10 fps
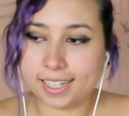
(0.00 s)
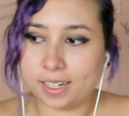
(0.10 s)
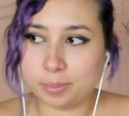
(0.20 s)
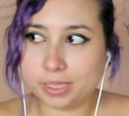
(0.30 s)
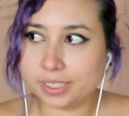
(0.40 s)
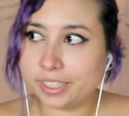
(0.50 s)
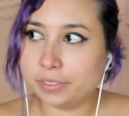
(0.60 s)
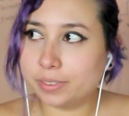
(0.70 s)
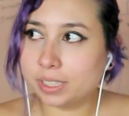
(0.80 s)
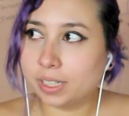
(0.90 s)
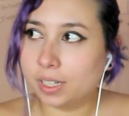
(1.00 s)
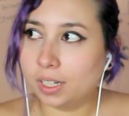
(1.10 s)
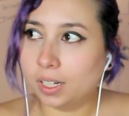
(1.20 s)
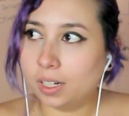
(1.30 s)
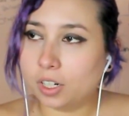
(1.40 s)
I believed
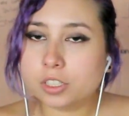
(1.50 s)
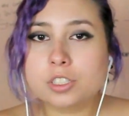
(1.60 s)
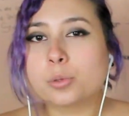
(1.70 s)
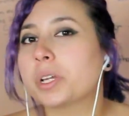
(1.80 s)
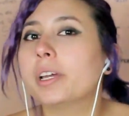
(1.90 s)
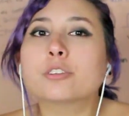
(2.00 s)
her story.